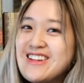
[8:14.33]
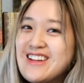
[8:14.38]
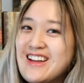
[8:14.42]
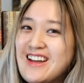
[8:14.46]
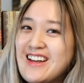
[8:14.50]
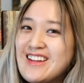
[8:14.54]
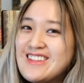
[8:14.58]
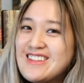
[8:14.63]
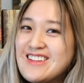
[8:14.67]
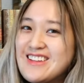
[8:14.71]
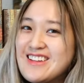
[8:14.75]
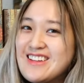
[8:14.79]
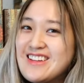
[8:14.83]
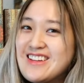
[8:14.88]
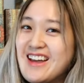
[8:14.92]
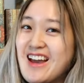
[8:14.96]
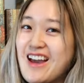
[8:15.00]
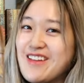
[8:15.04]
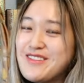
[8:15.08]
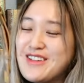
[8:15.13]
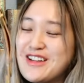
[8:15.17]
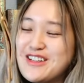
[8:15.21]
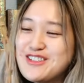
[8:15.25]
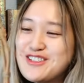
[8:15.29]
I think
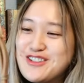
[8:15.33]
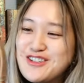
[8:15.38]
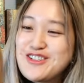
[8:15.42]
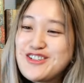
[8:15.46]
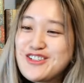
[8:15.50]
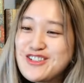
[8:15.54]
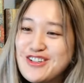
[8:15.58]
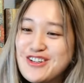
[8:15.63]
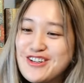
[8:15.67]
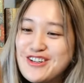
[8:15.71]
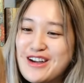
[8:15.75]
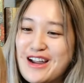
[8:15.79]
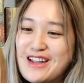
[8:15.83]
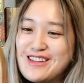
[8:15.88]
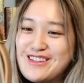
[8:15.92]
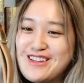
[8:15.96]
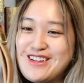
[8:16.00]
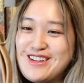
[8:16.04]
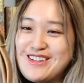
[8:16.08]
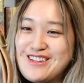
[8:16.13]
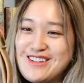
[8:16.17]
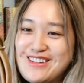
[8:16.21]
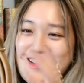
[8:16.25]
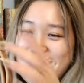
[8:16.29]
I'm not too sure. I
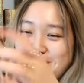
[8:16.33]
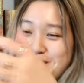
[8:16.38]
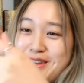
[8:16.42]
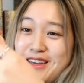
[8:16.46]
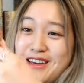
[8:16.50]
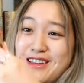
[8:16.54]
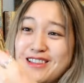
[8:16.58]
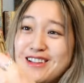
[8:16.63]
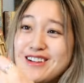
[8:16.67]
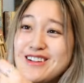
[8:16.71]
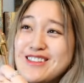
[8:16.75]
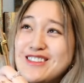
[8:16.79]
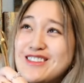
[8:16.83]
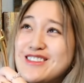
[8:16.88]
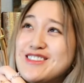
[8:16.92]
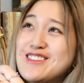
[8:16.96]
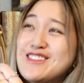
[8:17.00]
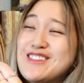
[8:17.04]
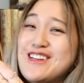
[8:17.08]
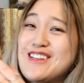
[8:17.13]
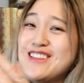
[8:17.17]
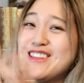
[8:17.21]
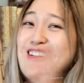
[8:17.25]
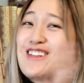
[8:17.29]
think I mean it looks
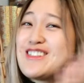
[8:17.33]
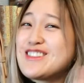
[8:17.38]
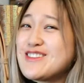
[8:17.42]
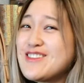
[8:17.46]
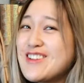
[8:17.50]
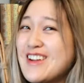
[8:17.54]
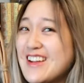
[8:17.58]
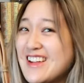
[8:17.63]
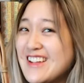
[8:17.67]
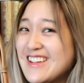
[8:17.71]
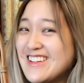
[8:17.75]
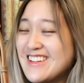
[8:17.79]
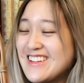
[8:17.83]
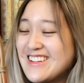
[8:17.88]
it looks right.